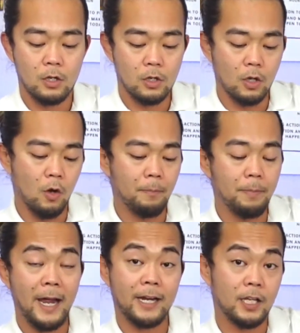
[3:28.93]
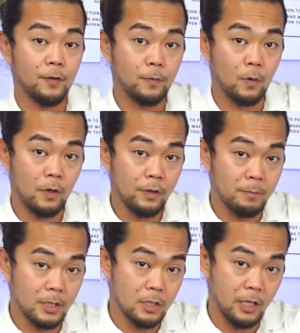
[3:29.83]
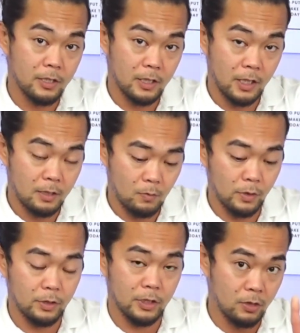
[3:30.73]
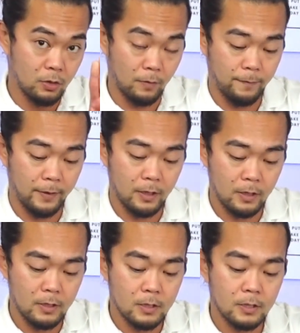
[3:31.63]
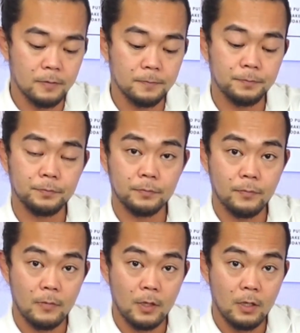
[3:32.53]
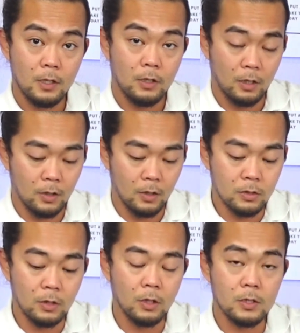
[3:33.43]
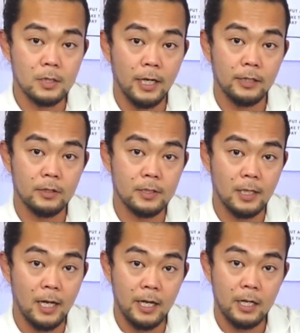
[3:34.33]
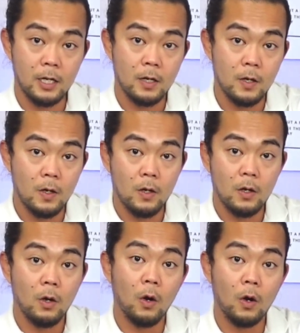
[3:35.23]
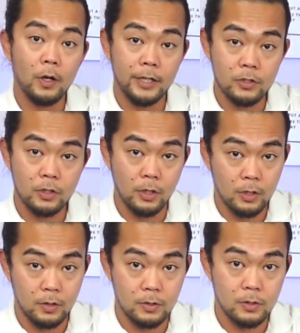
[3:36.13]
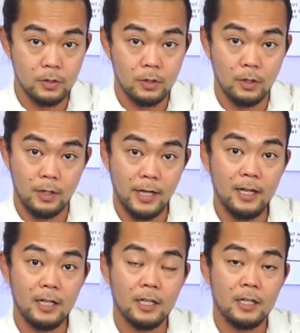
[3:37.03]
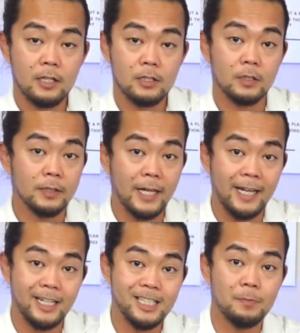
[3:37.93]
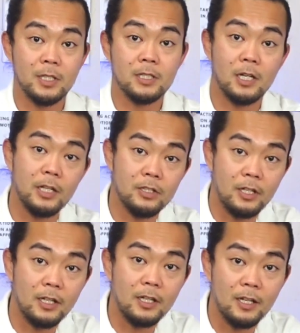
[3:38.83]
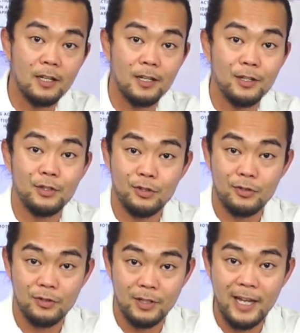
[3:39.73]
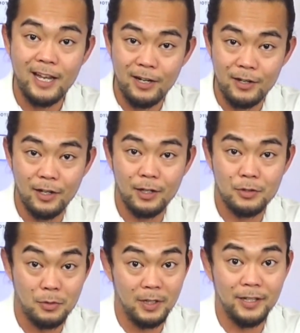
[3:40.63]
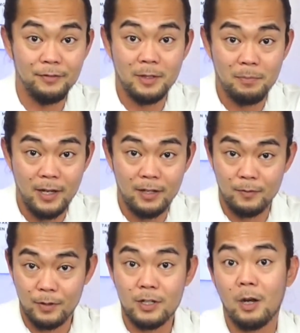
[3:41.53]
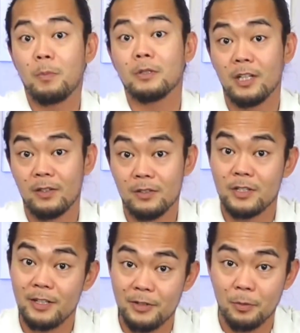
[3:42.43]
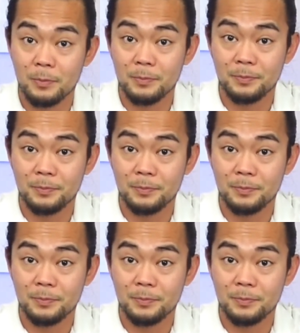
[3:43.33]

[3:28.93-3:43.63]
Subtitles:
go back and forth, massaging it with just two fingers. You can also go side to side or in circles. All right? So that is massaging the area to relieve the pain of your carpal tunnel syndrome.